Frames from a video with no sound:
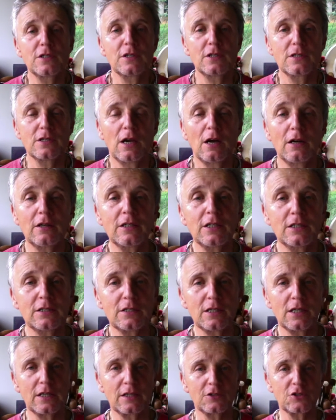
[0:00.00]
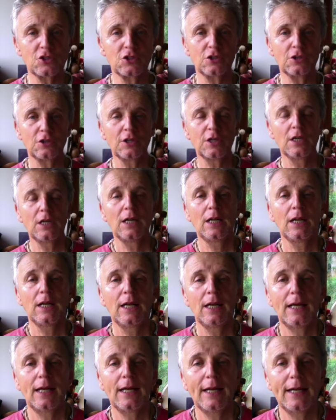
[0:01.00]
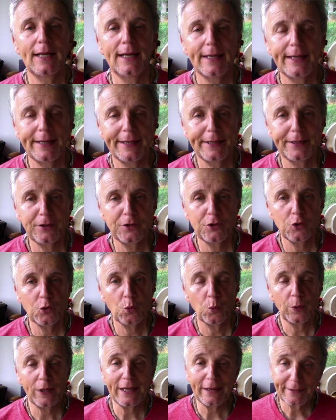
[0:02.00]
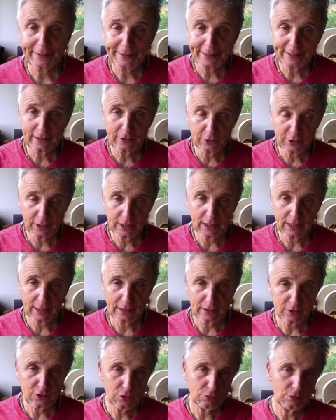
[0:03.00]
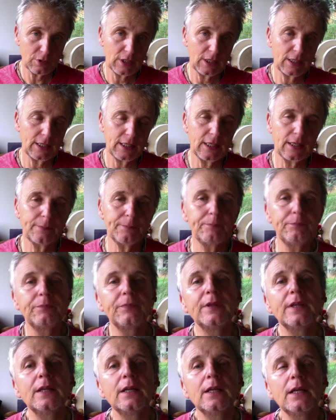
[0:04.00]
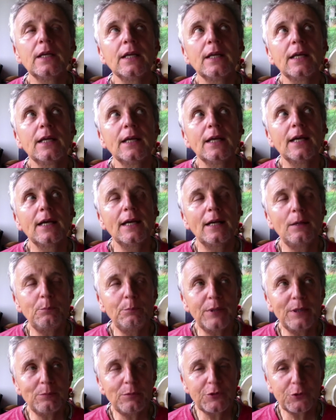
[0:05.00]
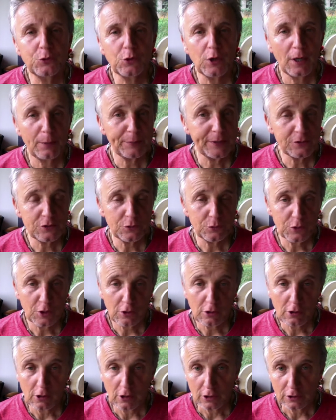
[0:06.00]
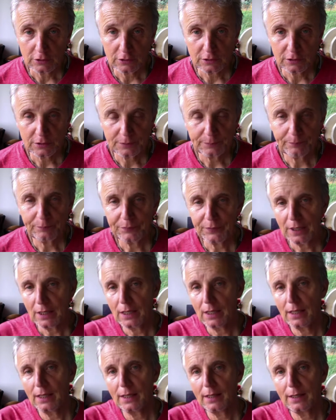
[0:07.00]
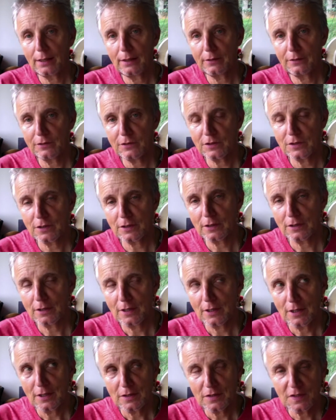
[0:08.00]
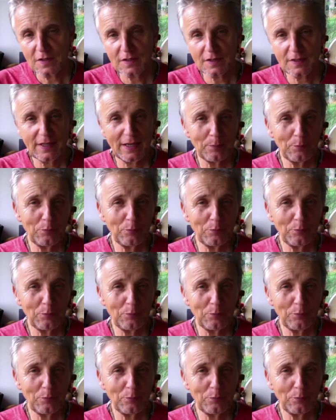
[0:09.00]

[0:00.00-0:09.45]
help people to come into the heart and step from this masculine dominated